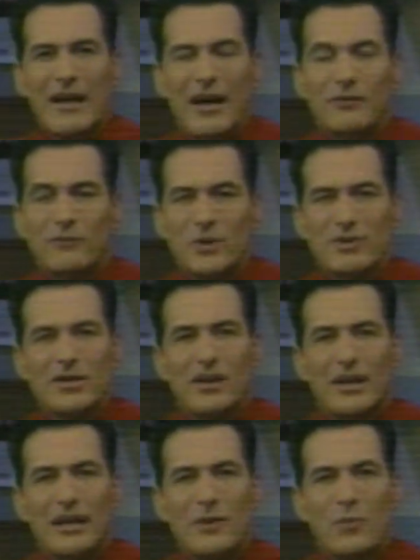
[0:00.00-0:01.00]

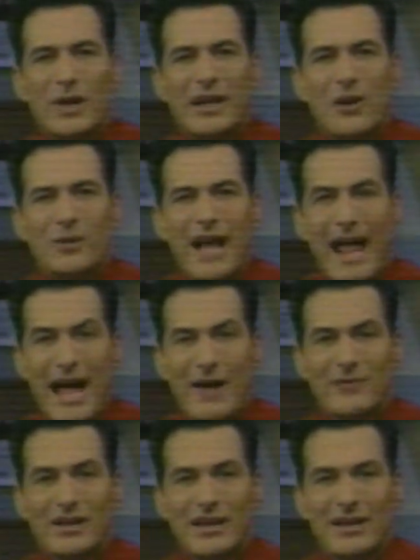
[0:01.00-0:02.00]
Unfortunately, we don't
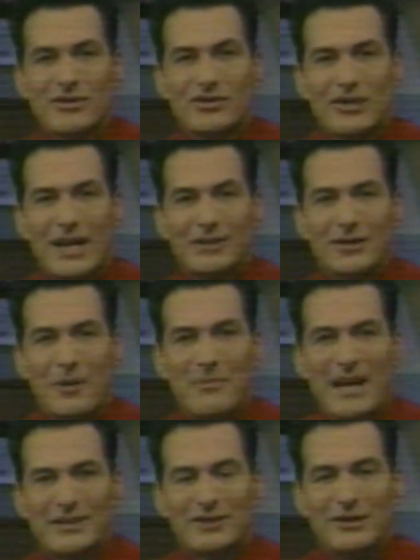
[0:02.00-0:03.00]
have The Texas Chainsaw
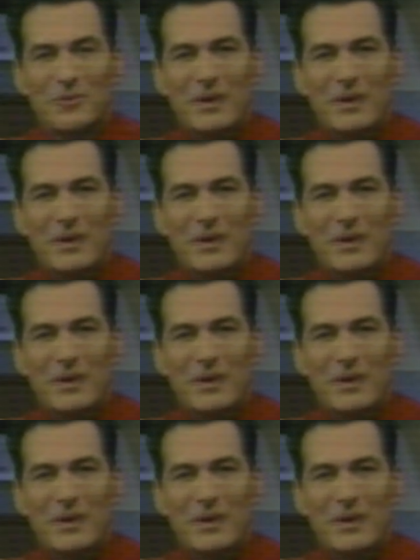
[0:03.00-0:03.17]
Massacre.